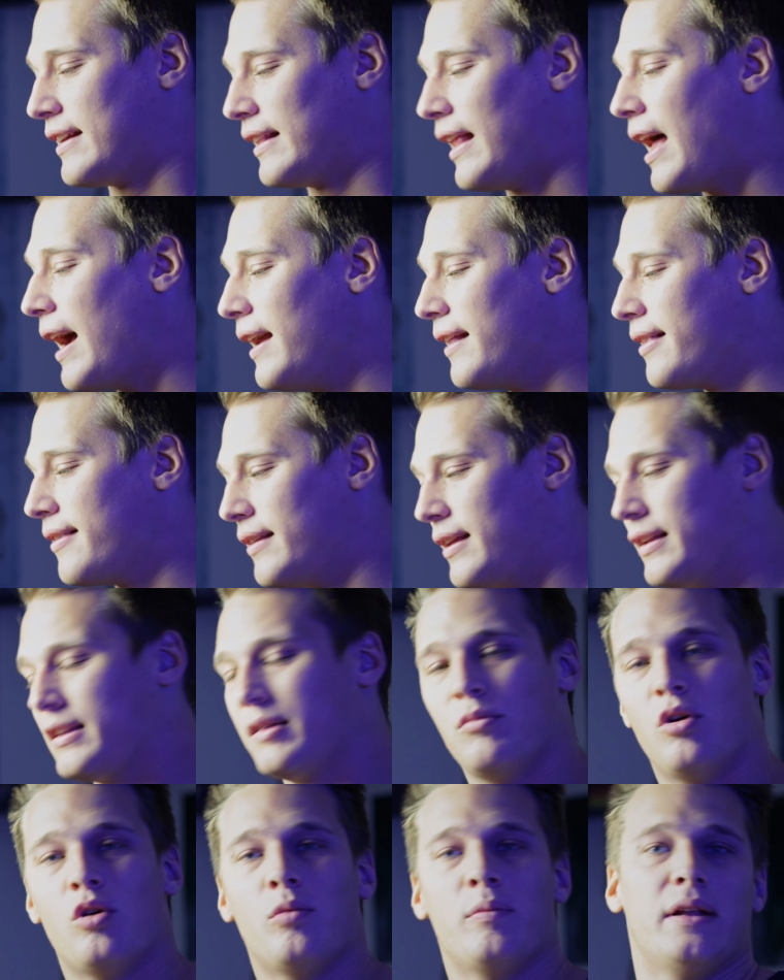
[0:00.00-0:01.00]
glides, and at
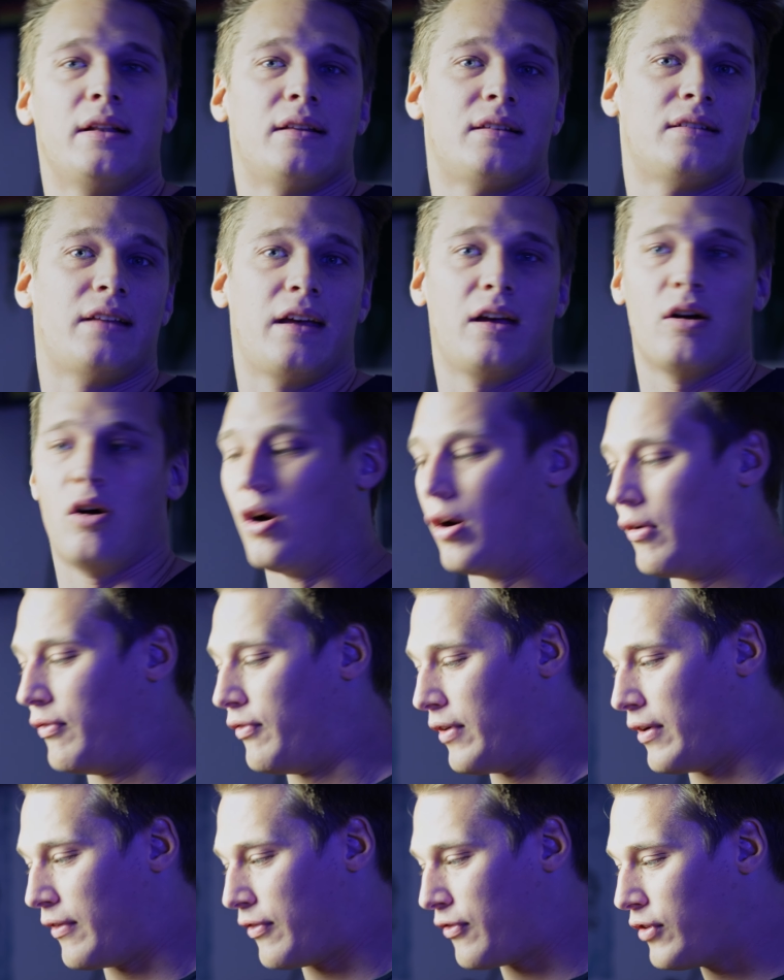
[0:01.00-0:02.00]
the moment they
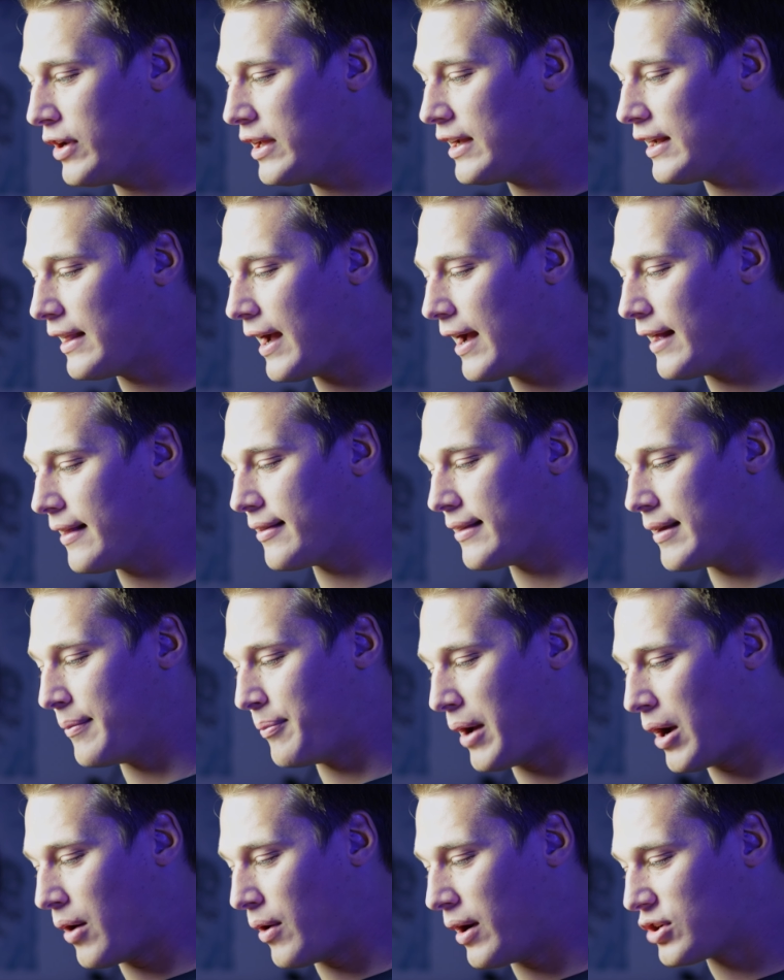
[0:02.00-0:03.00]
offer free glides, the
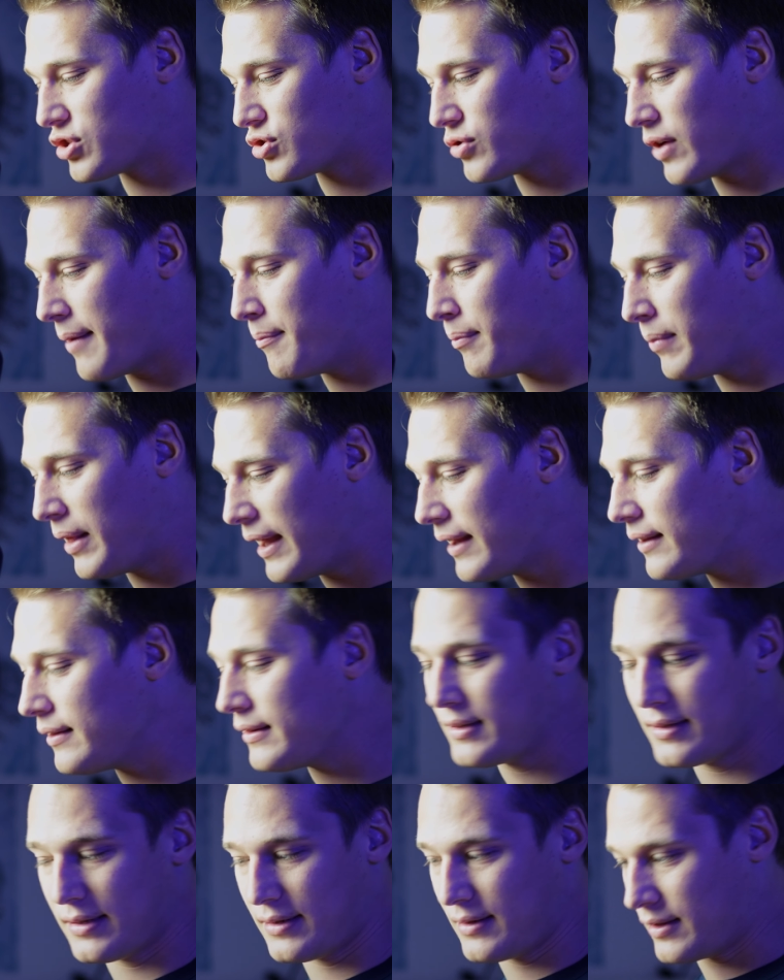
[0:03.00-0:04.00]
Bauer
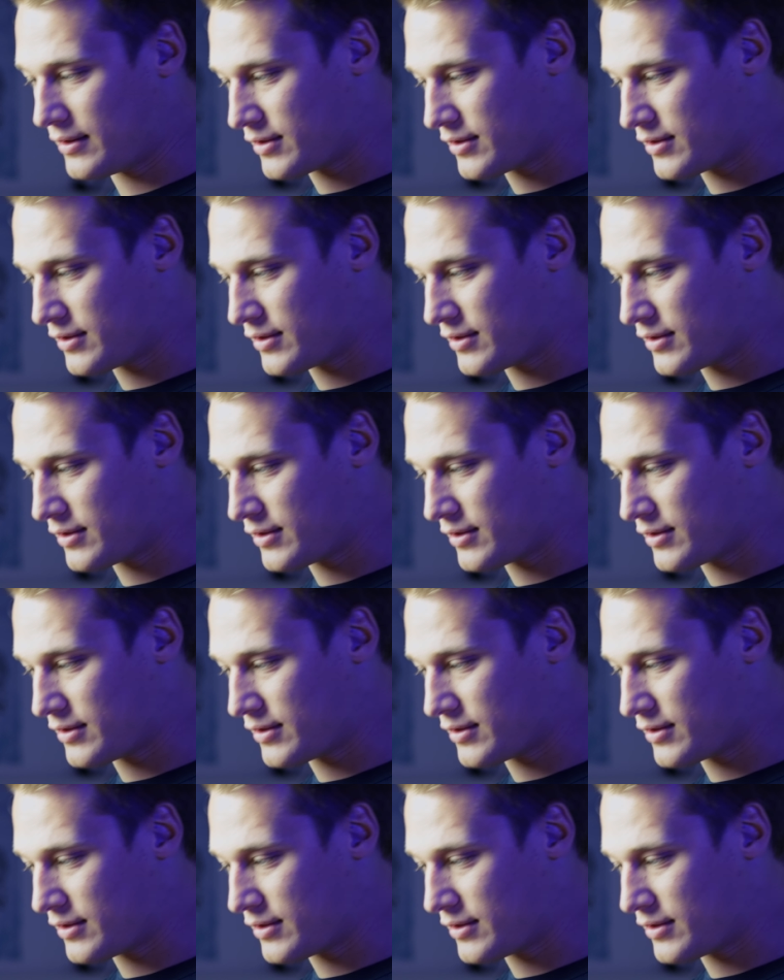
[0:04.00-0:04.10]
Tremblant.